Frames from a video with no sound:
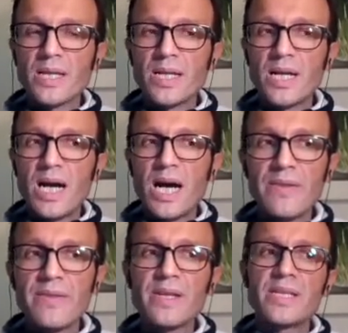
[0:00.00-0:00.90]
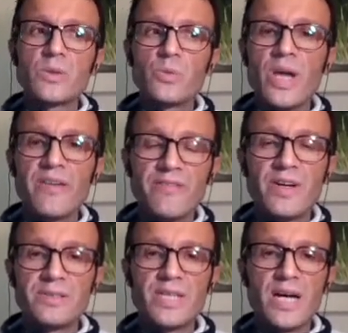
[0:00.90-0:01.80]
other thing that we have
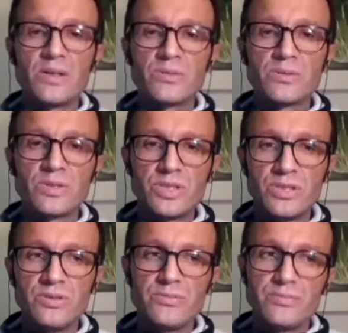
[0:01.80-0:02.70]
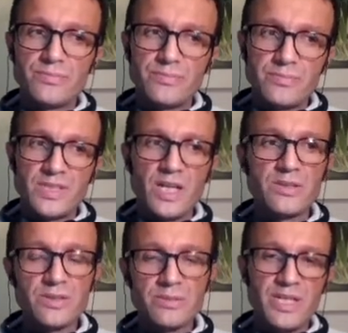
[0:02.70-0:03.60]
found out to
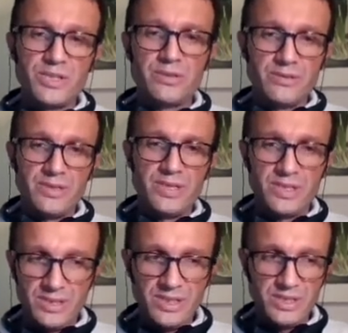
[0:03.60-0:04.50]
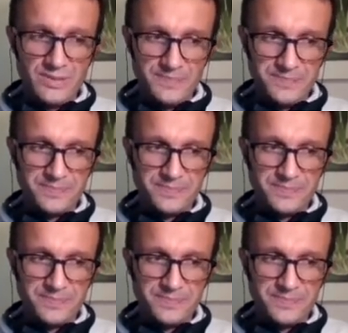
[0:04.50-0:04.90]
countermeasure this